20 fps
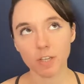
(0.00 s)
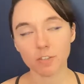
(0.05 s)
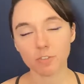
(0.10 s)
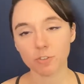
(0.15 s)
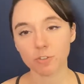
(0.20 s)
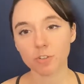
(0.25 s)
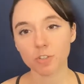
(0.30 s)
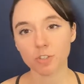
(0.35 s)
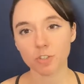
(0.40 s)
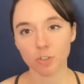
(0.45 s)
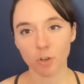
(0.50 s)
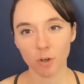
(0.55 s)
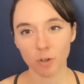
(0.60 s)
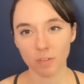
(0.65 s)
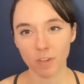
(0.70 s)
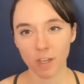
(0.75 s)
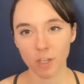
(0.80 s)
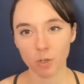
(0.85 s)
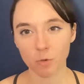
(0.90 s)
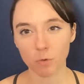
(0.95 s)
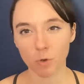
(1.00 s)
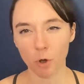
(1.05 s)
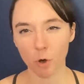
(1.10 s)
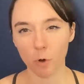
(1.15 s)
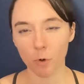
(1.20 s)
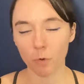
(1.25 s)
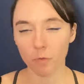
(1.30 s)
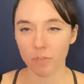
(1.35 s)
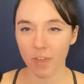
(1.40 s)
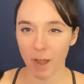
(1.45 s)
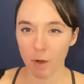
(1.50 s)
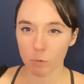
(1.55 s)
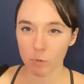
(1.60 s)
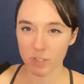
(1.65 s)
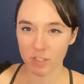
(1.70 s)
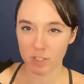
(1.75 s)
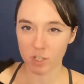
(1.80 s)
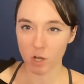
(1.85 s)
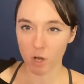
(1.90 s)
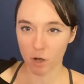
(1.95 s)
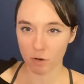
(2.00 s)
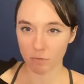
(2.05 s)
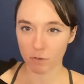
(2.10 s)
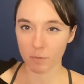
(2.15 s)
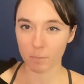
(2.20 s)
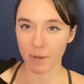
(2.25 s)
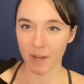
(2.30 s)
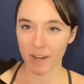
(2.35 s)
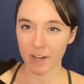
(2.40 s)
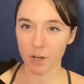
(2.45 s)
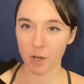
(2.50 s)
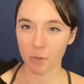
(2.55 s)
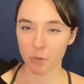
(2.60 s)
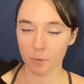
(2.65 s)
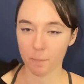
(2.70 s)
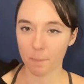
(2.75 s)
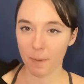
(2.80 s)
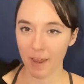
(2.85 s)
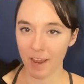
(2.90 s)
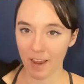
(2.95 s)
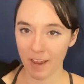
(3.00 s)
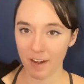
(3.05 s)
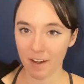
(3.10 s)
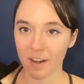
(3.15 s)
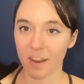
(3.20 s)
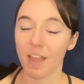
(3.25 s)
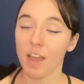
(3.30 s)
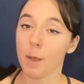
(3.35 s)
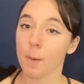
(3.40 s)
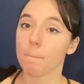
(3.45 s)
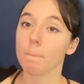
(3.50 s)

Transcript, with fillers: is there a song that you know that was covered by another band,